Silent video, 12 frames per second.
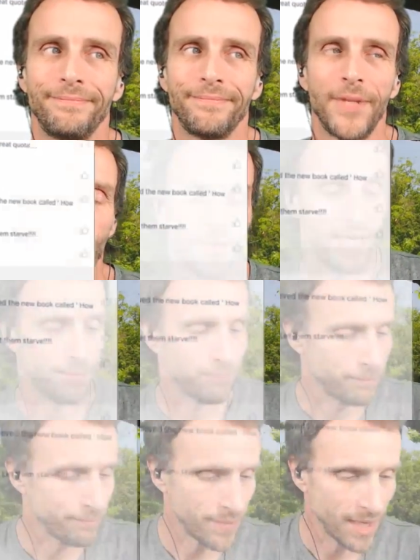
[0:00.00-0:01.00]
Okay.
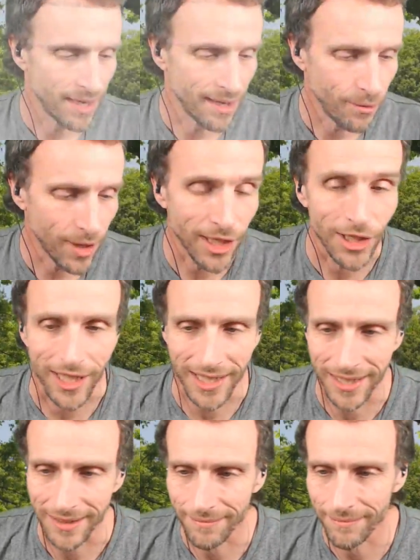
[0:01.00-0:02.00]
Well,
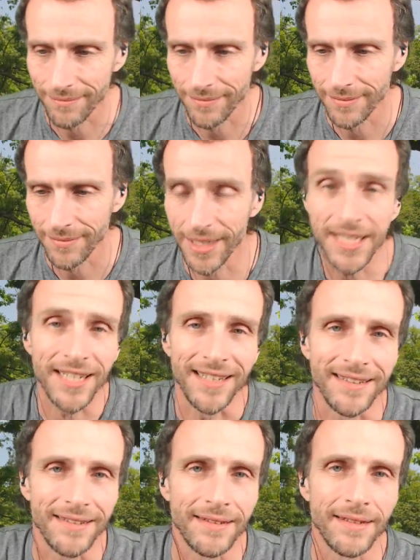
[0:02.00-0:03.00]
look.
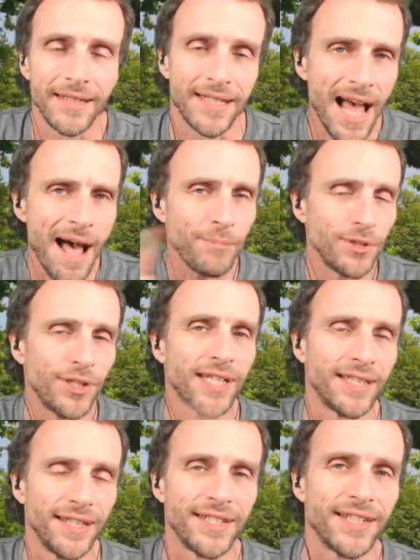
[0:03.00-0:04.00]
Listen. Stop, look,
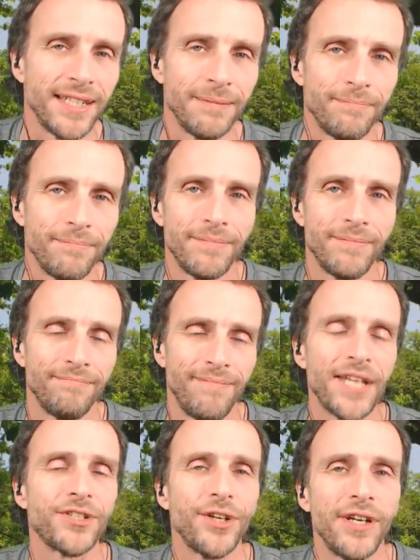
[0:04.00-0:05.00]
and listen.
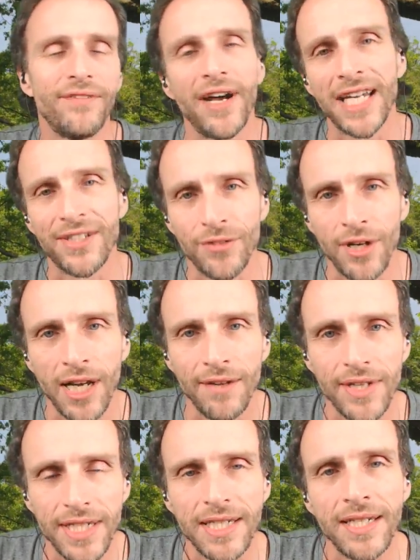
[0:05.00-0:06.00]
That's good advice for all of
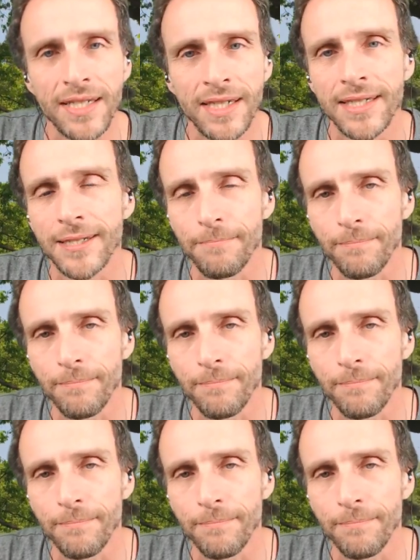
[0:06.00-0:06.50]
us, isn't it?